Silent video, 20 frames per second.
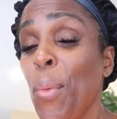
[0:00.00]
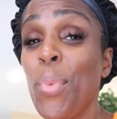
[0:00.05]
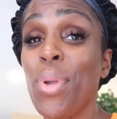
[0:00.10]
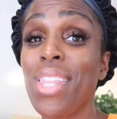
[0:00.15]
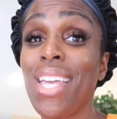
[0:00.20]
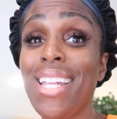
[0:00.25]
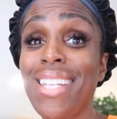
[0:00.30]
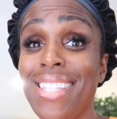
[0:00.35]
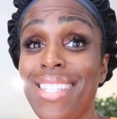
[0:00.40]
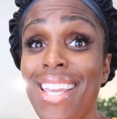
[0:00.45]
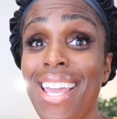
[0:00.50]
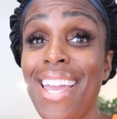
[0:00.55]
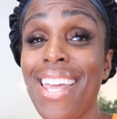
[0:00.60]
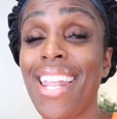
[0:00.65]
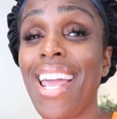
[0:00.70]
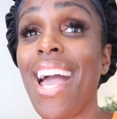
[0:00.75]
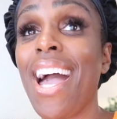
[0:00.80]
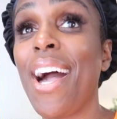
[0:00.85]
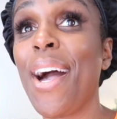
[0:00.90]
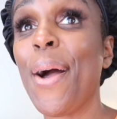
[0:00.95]
with that
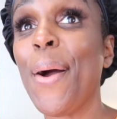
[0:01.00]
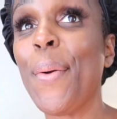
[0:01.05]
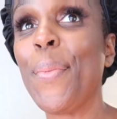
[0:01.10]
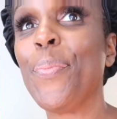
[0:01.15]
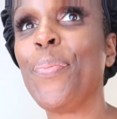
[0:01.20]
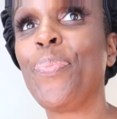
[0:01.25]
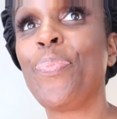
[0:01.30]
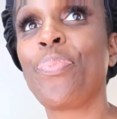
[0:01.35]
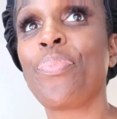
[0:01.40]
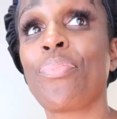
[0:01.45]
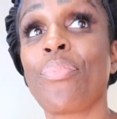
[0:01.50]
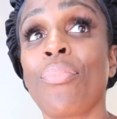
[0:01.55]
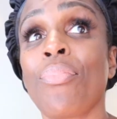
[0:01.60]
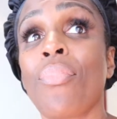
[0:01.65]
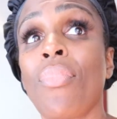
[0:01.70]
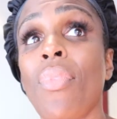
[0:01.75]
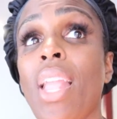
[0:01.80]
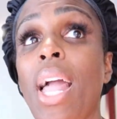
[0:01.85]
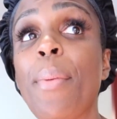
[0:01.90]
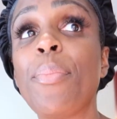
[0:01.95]
said, um,
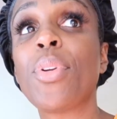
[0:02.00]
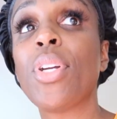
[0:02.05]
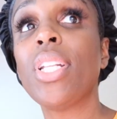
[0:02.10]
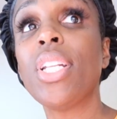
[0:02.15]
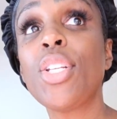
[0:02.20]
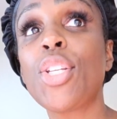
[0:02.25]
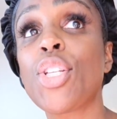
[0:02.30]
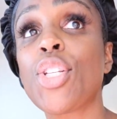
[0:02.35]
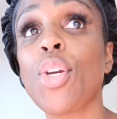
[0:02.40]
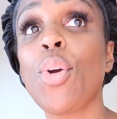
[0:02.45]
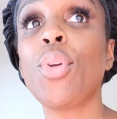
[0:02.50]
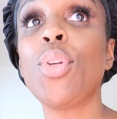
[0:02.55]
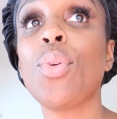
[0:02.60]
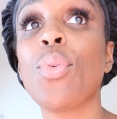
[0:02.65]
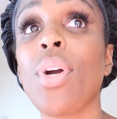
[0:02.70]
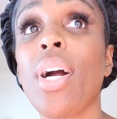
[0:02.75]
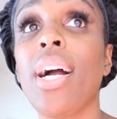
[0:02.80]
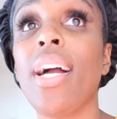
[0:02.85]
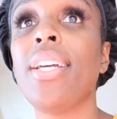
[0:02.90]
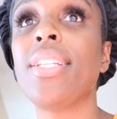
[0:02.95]
I'm gonna show you
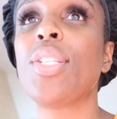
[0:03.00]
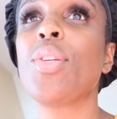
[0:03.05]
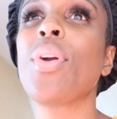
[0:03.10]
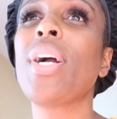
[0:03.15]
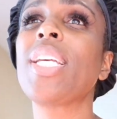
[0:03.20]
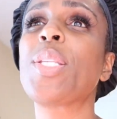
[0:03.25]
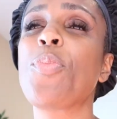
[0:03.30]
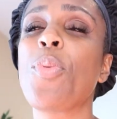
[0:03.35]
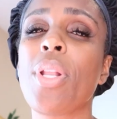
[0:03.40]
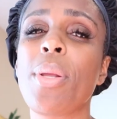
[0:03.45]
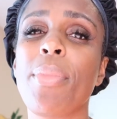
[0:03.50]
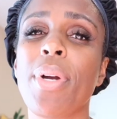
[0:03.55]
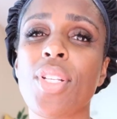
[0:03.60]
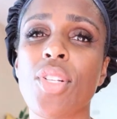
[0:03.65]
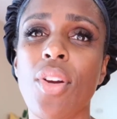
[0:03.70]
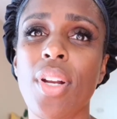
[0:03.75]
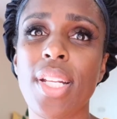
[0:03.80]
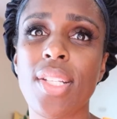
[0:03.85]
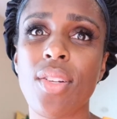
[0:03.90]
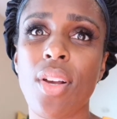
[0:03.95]
guys, you guys pretty
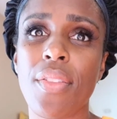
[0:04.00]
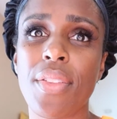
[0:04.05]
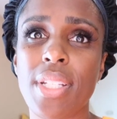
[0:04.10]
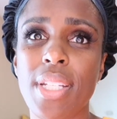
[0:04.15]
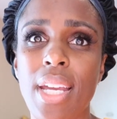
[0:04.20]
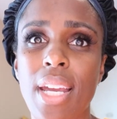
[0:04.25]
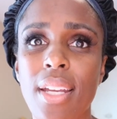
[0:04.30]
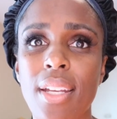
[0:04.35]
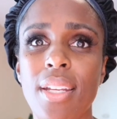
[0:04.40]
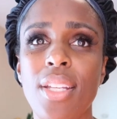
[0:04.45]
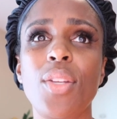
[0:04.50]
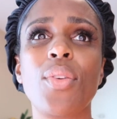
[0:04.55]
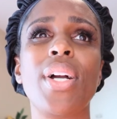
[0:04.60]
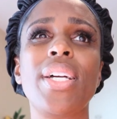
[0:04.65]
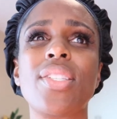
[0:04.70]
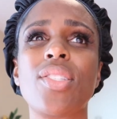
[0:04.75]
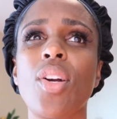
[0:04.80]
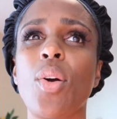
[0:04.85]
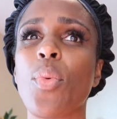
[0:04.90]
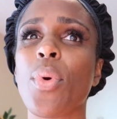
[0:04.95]
much already saw the deck. You
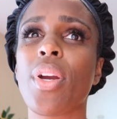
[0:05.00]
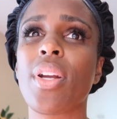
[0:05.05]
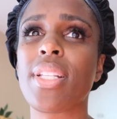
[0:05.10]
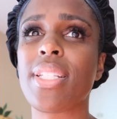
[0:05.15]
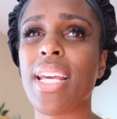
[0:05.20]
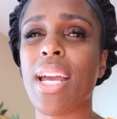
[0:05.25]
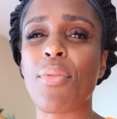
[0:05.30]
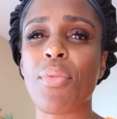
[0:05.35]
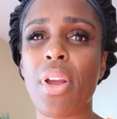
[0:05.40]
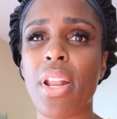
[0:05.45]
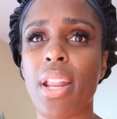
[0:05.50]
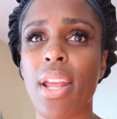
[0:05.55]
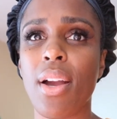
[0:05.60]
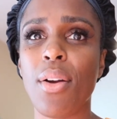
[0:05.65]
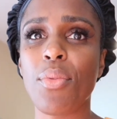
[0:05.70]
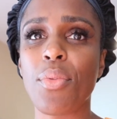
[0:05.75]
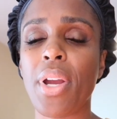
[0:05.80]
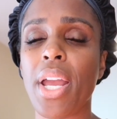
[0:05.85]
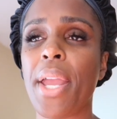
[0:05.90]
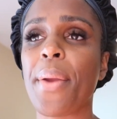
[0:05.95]
guys saw where it's at right
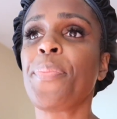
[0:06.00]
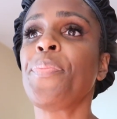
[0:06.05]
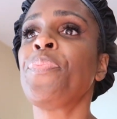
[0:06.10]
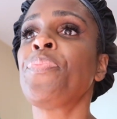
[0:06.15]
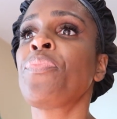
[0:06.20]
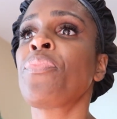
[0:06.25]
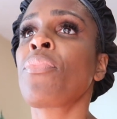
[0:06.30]
now, right?